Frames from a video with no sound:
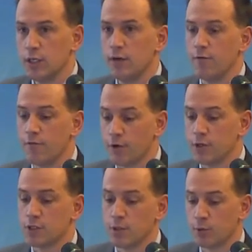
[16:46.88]
Very
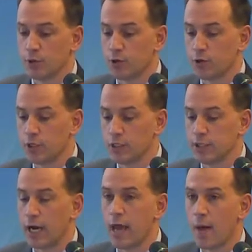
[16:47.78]
similar
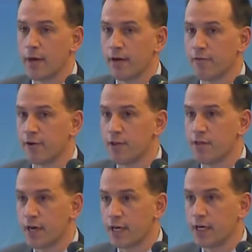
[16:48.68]
dynamic, very
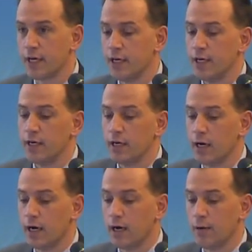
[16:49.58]
thick.
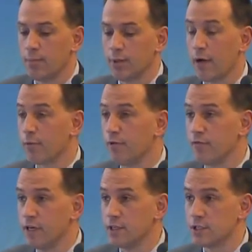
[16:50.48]
Platreef
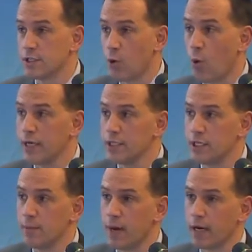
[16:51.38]
is quite
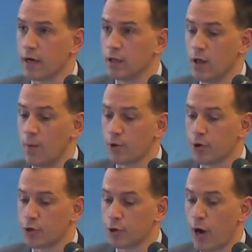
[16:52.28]
deep at 1 kilometer
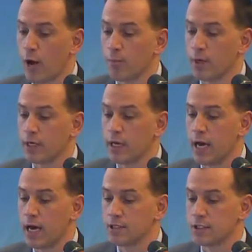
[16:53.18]
underground, but it
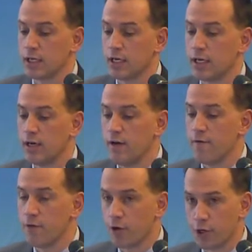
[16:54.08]
has
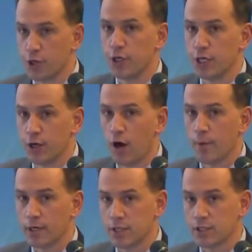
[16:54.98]
very good
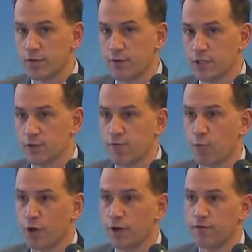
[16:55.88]
economics as a
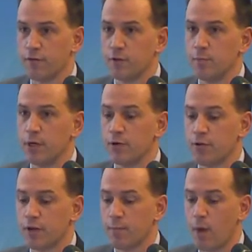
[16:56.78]
40 to 50 meter
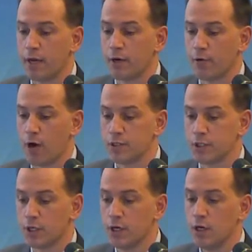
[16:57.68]
thick mining horizon.